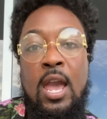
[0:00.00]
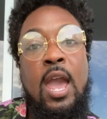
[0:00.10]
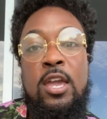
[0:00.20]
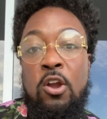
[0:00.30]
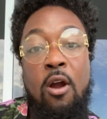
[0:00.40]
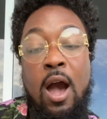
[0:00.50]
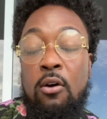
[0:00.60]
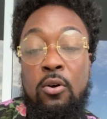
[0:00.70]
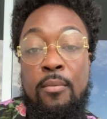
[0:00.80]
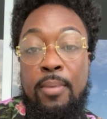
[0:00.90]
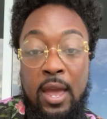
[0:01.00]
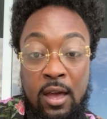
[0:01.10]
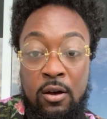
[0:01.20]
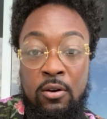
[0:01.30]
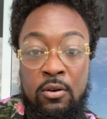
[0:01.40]
and you're out on
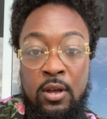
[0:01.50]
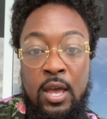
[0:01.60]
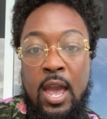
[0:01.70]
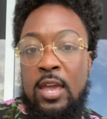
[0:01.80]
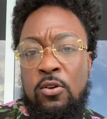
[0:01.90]
bail, and